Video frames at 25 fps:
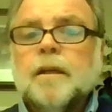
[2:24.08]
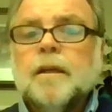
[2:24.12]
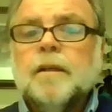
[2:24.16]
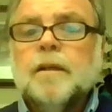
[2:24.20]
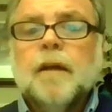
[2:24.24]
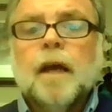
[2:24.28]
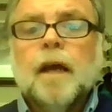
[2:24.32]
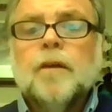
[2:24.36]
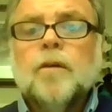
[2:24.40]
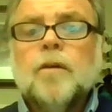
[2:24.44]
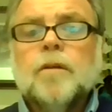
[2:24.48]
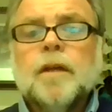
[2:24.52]

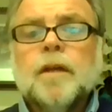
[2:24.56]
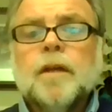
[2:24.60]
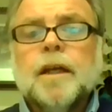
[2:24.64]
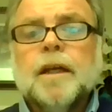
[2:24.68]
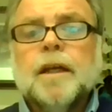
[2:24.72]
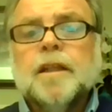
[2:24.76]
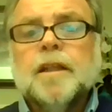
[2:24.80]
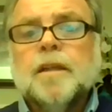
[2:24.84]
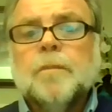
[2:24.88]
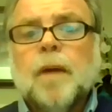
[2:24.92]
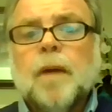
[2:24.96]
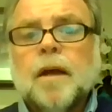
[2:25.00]
not only
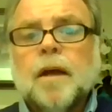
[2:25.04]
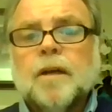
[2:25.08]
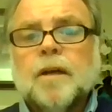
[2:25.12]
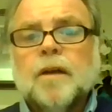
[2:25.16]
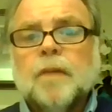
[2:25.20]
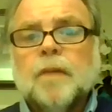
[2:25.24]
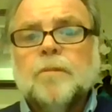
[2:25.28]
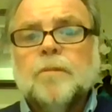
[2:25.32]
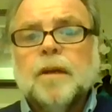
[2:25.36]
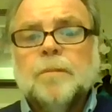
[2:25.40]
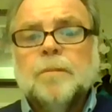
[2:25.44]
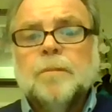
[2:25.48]
in the
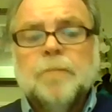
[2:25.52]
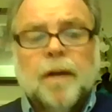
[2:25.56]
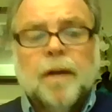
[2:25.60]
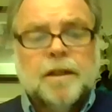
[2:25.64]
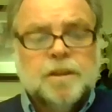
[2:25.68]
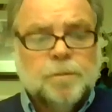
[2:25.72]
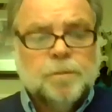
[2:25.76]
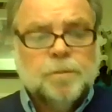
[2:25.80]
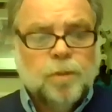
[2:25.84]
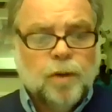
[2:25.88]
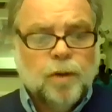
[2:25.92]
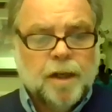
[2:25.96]
Montgomery
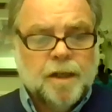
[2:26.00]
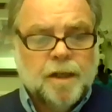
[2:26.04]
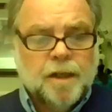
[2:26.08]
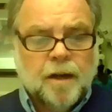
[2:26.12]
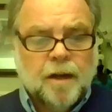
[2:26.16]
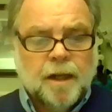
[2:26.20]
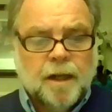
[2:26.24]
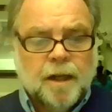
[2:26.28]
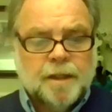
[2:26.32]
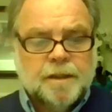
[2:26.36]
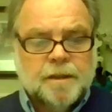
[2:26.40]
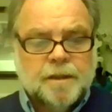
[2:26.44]
bus
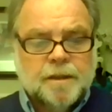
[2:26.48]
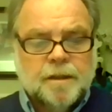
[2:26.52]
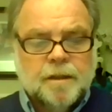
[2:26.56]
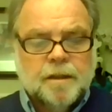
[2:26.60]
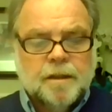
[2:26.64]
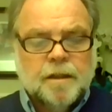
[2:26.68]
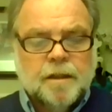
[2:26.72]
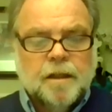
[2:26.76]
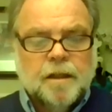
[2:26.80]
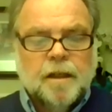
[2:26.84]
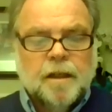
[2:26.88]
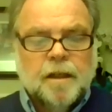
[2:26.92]
boycott,
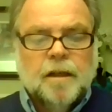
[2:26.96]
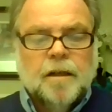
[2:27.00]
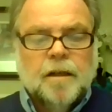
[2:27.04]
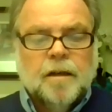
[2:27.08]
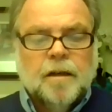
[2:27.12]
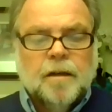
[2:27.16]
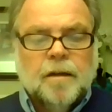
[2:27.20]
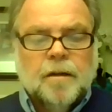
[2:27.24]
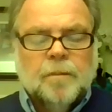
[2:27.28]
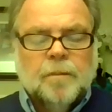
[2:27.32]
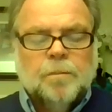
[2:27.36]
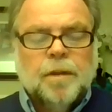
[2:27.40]

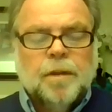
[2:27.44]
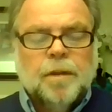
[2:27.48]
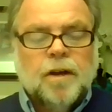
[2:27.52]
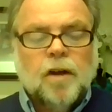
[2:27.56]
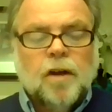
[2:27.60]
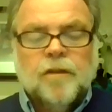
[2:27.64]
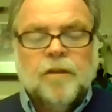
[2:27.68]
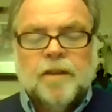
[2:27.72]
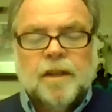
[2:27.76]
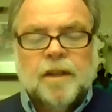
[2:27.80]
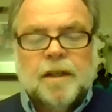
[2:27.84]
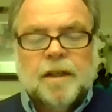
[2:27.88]
but
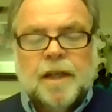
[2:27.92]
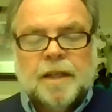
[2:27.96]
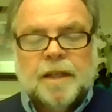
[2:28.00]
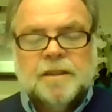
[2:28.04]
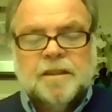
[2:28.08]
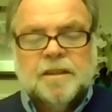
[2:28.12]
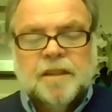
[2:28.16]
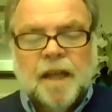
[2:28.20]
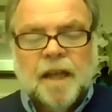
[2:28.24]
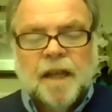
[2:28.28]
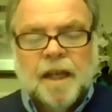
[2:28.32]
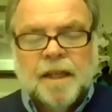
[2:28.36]
over the
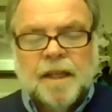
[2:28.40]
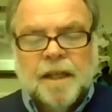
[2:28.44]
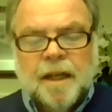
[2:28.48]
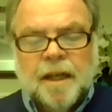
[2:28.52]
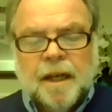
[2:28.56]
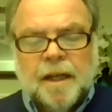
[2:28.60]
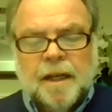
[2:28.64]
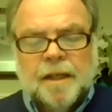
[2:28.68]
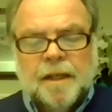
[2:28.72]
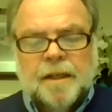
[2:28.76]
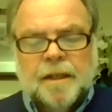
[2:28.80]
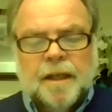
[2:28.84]
next
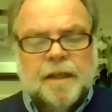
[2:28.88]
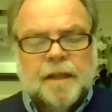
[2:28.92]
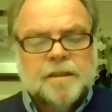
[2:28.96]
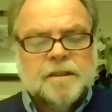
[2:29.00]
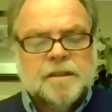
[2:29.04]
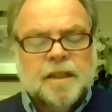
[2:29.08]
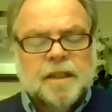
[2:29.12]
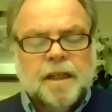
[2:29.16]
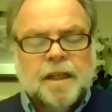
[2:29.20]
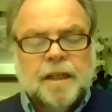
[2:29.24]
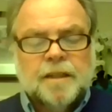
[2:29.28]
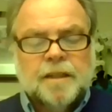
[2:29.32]
decade
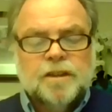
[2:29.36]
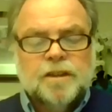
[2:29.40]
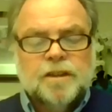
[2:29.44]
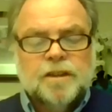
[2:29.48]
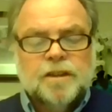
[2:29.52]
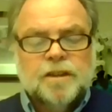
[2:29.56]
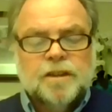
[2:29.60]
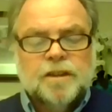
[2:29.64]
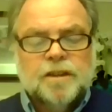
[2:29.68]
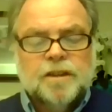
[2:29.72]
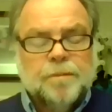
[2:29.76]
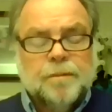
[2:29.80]
as King
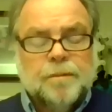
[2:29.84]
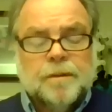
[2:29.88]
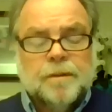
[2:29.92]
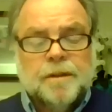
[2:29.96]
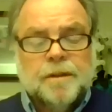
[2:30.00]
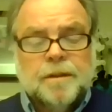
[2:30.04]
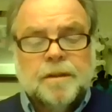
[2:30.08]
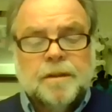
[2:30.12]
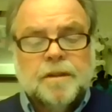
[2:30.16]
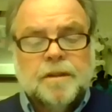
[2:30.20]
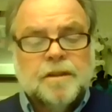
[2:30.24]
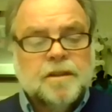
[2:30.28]

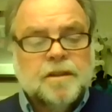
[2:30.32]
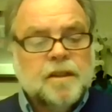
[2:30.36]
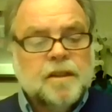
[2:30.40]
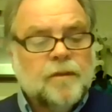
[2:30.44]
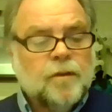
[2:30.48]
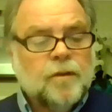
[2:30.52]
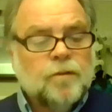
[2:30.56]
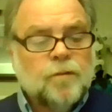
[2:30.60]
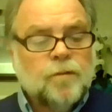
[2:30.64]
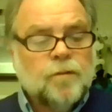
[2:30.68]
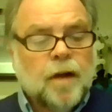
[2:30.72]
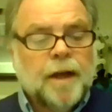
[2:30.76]
championed
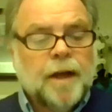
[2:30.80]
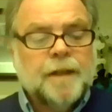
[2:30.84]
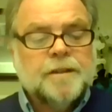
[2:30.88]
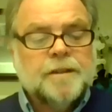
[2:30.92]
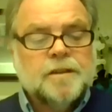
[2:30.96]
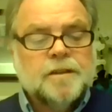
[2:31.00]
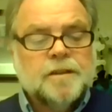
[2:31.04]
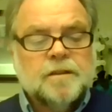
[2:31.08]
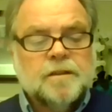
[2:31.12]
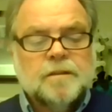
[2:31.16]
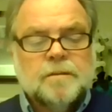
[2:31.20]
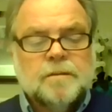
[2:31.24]
civil
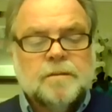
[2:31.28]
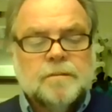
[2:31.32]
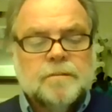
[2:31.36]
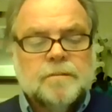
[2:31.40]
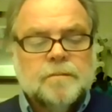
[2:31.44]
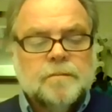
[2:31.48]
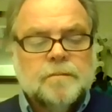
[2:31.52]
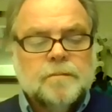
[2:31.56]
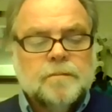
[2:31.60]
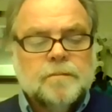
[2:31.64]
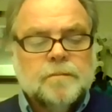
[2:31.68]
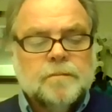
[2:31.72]
rights
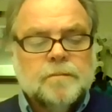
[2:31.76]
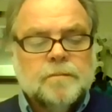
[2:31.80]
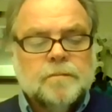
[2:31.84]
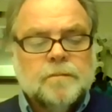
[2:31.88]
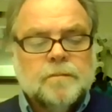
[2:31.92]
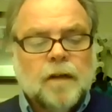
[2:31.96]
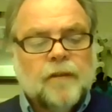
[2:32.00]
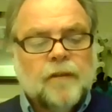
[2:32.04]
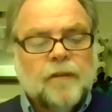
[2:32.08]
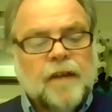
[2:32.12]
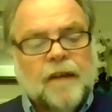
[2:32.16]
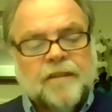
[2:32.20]

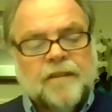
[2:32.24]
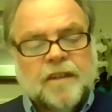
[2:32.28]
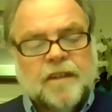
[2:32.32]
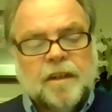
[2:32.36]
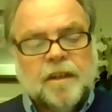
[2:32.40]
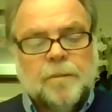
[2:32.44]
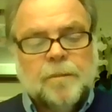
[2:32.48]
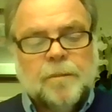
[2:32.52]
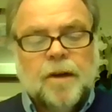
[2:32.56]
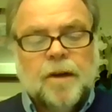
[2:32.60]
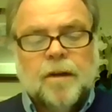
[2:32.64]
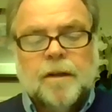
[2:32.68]
of African
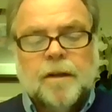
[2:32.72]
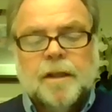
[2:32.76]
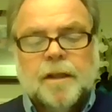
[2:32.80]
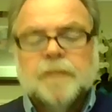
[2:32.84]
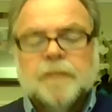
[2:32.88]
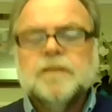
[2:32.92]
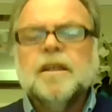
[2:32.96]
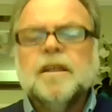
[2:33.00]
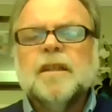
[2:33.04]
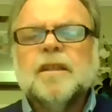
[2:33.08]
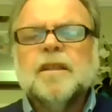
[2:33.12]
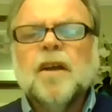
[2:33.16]

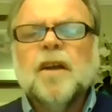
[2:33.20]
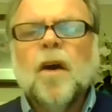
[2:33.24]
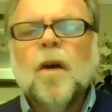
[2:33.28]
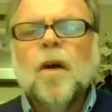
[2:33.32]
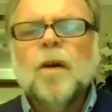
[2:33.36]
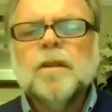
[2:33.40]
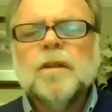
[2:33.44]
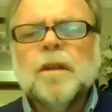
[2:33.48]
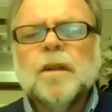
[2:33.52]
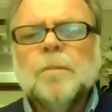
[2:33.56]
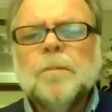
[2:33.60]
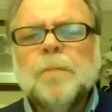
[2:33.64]
Americans and
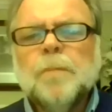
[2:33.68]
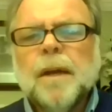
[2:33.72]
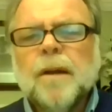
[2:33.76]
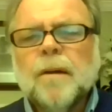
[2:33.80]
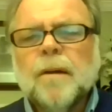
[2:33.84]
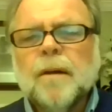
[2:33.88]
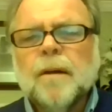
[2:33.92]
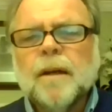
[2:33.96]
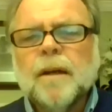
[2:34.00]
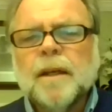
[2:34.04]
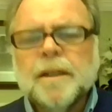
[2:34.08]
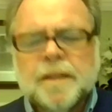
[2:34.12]
called
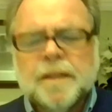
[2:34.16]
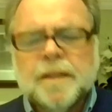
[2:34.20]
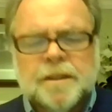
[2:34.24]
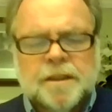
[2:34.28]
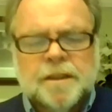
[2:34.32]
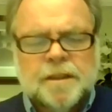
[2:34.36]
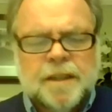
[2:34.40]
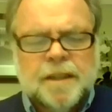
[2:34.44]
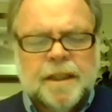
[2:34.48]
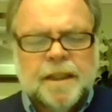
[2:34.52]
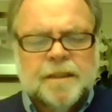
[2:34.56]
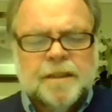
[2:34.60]
America to
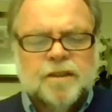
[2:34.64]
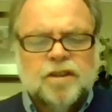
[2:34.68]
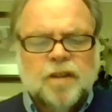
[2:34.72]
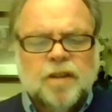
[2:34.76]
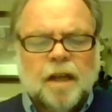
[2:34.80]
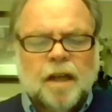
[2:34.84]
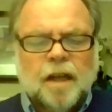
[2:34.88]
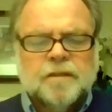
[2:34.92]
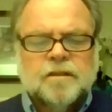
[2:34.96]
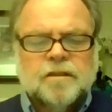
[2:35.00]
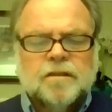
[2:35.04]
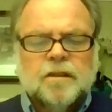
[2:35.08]
seek
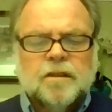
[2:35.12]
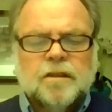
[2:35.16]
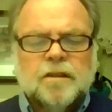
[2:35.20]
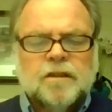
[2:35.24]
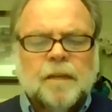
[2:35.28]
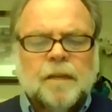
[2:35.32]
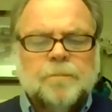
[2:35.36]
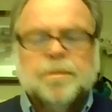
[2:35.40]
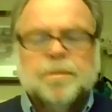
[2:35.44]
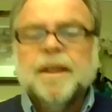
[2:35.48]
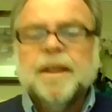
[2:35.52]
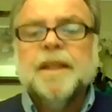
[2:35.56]
justice
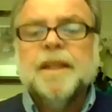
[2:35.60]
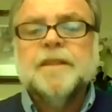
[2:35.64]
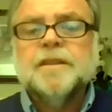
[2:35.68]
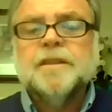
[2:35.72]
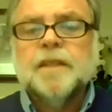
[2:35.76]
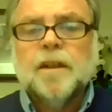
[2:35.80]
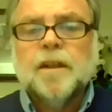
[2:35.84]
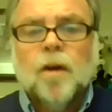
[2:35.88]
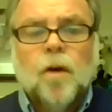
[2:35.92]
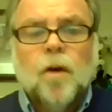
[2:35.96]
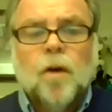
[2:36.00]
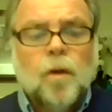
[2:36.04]
and peace
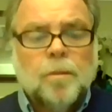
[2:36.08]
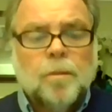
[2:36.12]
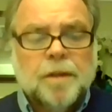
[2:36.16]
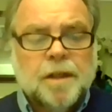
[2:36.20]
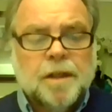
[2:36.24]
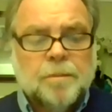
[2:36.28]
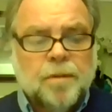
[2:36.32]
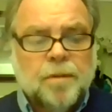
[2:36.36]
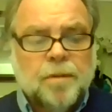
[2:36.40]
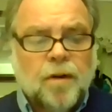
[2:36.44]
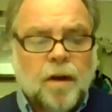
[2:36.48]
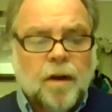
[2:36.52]
at home
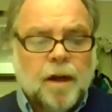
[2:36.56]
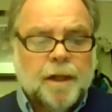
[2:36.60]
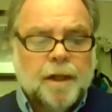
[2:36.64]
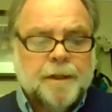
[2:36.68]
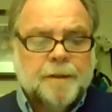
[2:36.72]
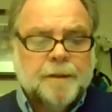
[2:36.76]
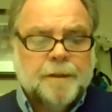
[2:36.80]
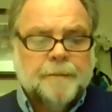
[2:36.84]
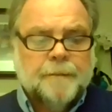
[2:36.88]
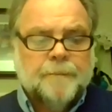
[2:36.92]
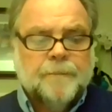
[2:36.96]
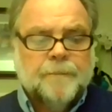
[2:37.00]
and
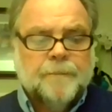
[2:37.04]
abroad.